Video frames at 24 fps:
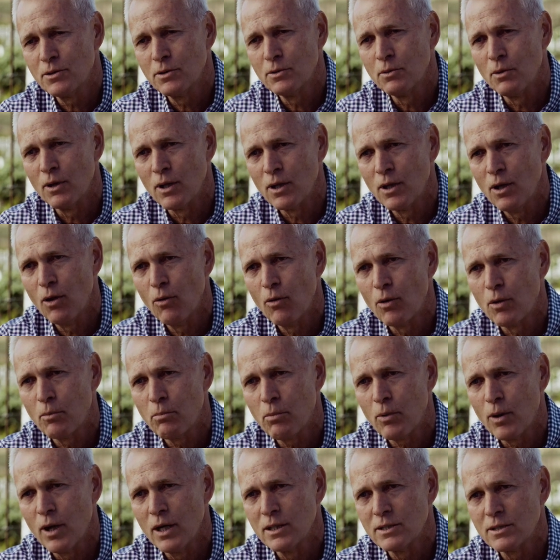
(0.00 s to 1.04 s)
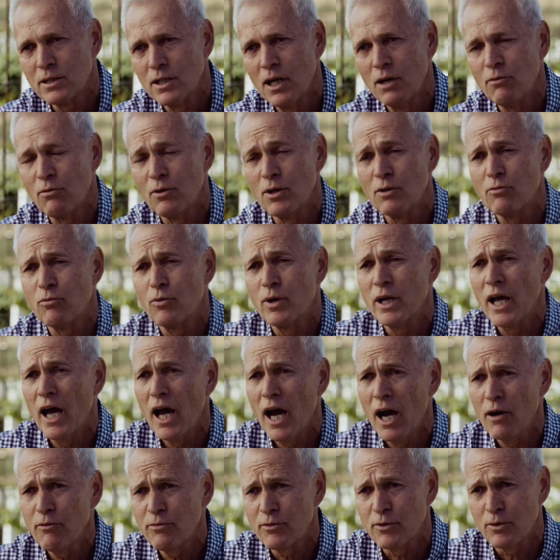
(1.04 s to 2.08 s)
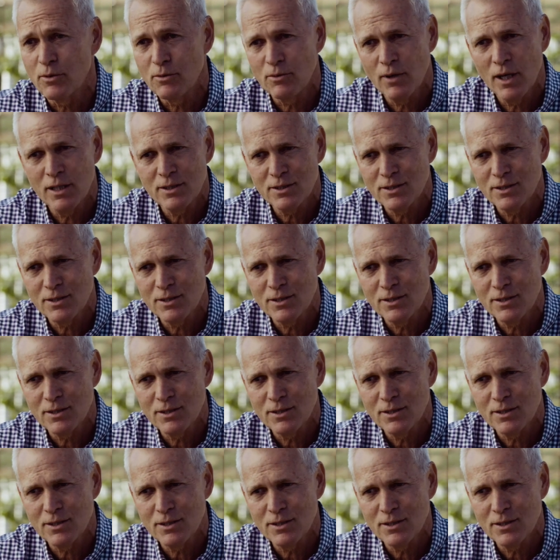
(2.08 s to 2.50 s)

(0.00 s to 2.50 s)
to a lower price level if we have to.